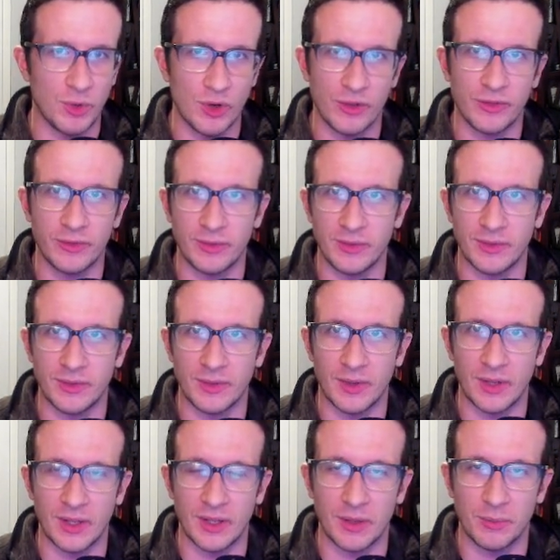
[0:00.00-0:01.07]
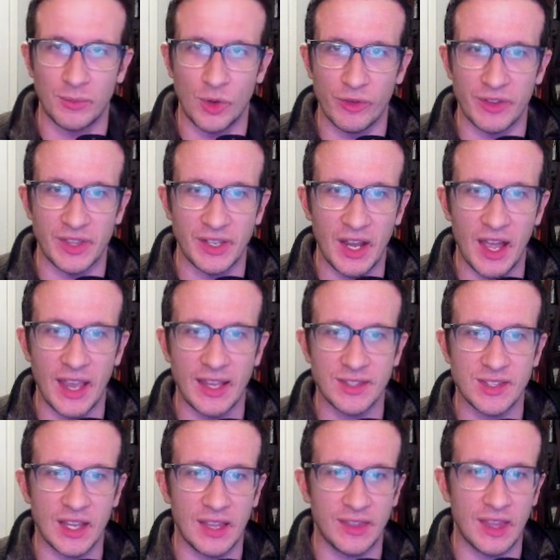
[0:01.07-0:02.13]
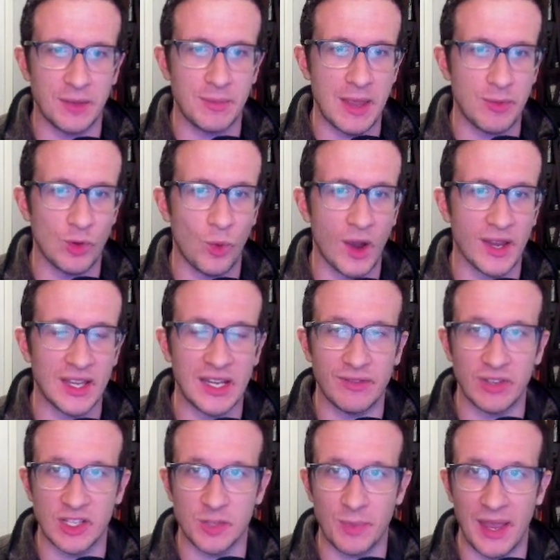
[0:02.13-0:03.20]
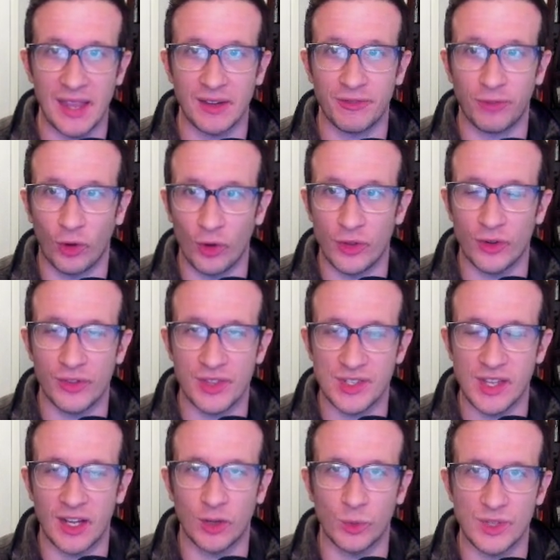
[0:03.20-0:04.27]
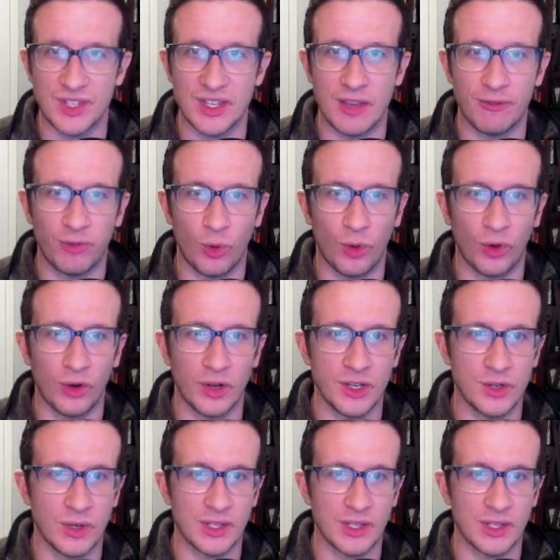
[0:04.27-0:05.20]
moving the knight, and then maybe white can even expand further in the center with c4,